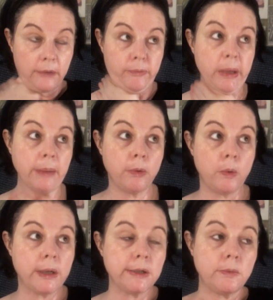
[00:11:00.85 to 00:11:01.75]
if
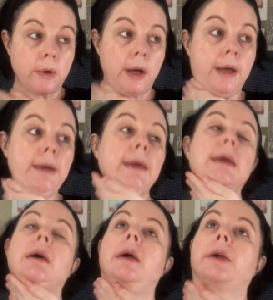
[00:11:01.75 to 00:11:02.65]
people wonder why
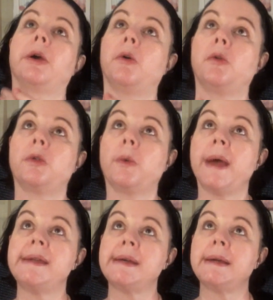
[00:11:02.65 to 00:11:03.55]
I go all the
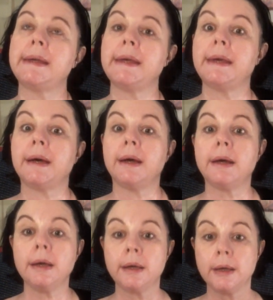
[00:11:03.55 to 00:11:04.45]
way down here,
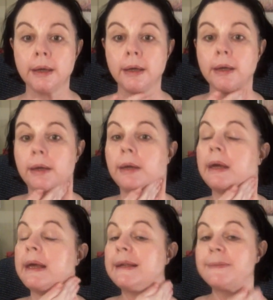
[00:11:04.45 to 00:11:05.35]

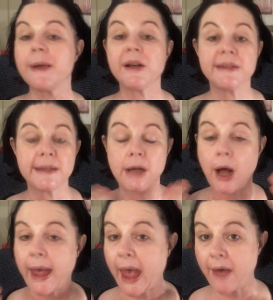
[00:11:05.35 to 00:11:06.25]
it's because
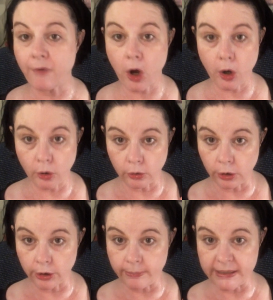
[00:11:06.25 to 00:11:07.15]
I have a whole
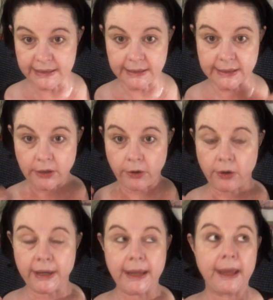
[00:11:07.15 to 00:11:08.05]
lot of business going
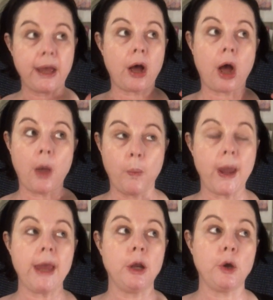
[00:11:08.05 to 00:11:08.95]
on here. I
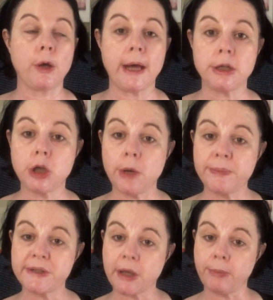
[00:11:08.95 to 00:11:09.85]
wear low-cut
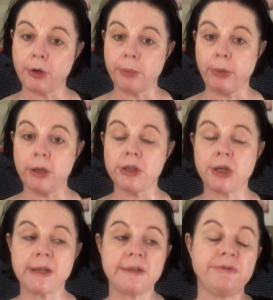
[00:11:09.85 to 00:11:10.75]
tops. I'm not
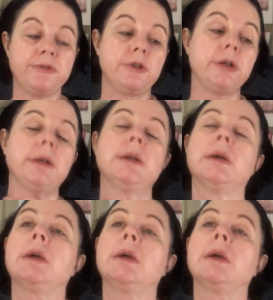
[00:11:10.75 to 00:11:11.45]
apologizing for it.